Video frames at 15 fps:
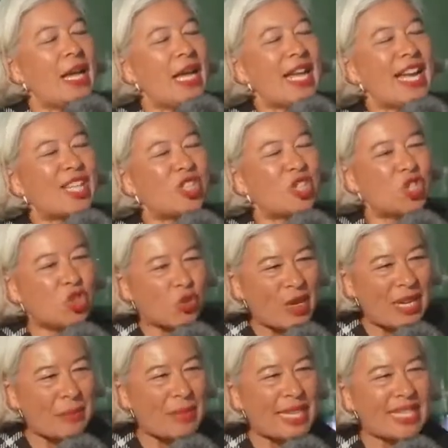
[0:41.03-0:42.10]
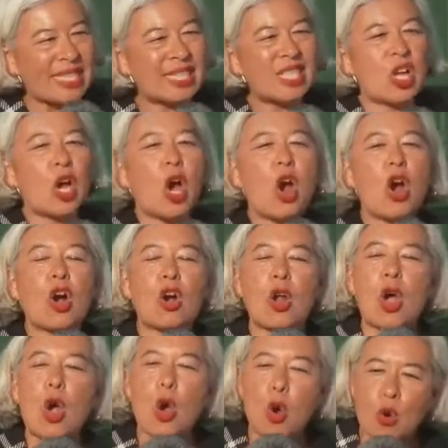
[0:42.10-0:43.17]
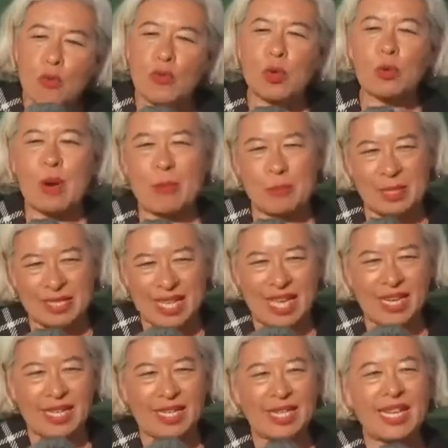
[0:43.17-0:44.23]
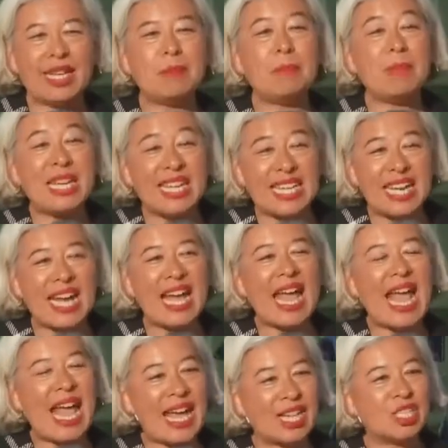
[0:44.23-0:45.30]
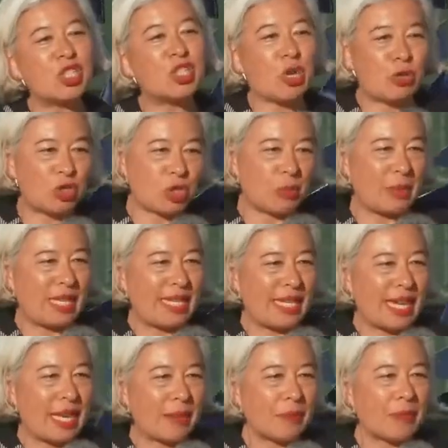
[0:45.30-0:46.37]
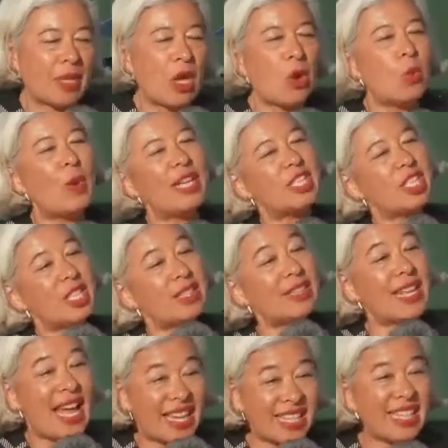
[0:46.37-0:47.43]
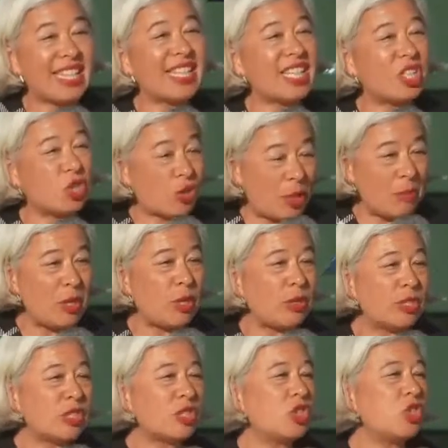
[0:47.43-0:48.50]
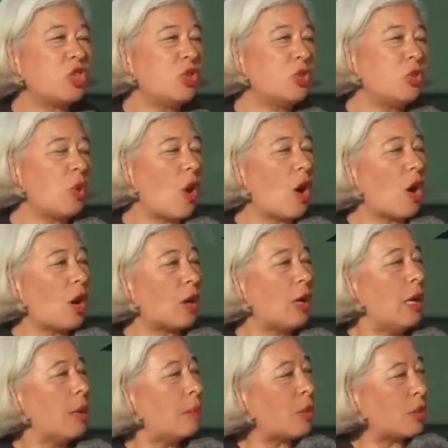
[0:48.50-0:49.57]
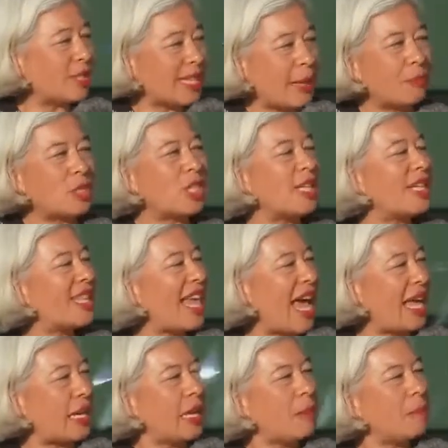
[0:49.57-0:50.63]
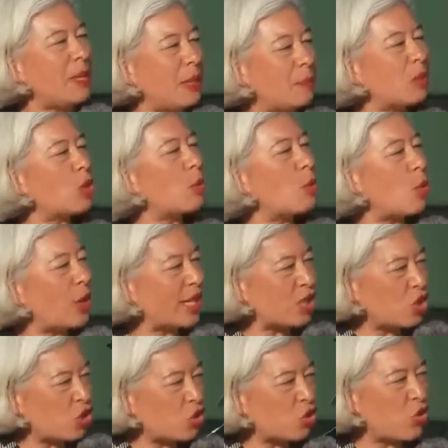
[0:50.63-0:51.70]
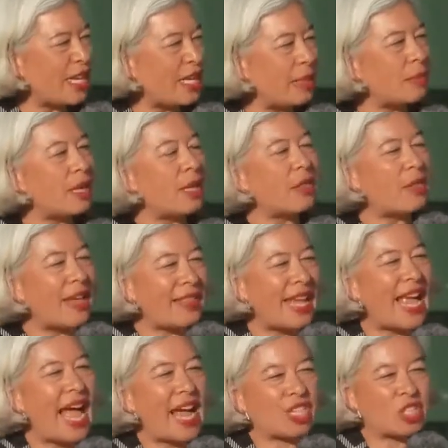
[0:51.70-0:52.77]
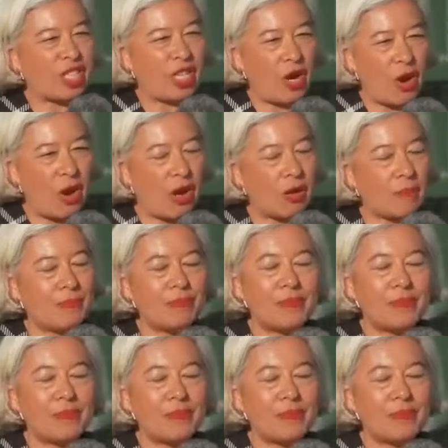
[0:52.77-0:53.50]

extremists are overrepresented in media and social media, which likely contributes to our perception that people are more extreme than they actually are.